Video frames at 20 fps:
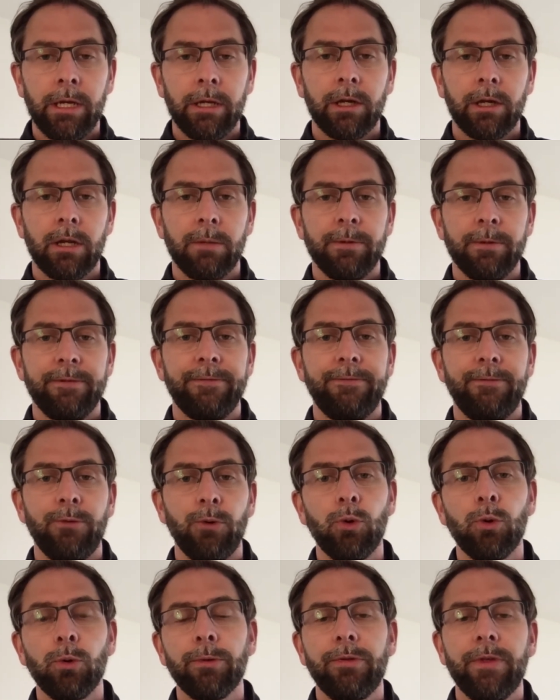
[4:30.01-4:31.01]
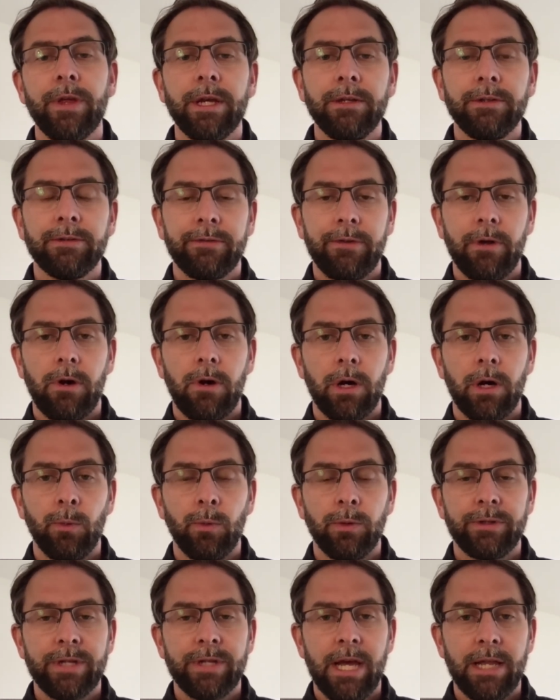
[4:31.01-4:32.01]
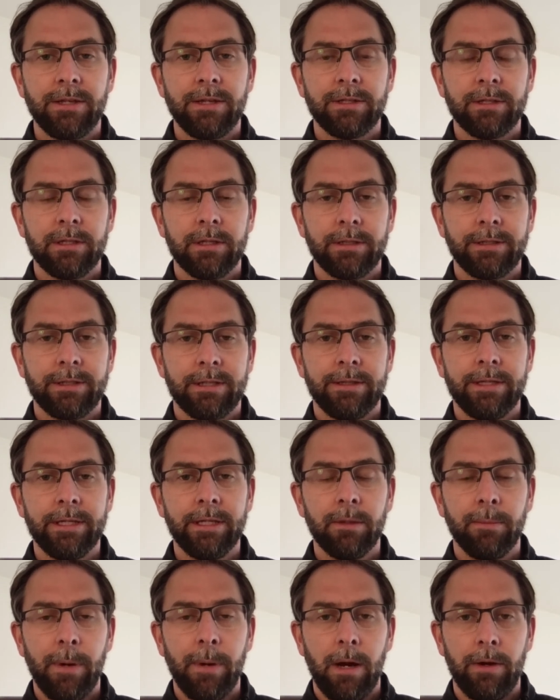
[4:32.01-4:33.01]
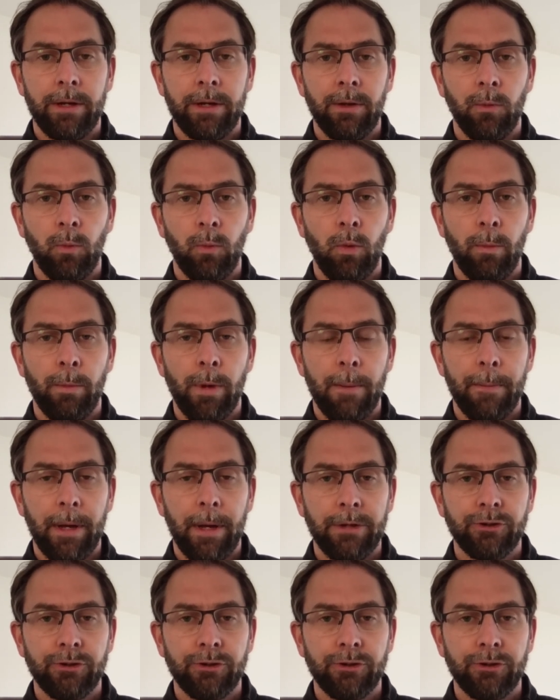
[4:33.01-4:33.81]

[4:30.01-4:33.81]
going to be 4 things that I will tend to think about in a warm-up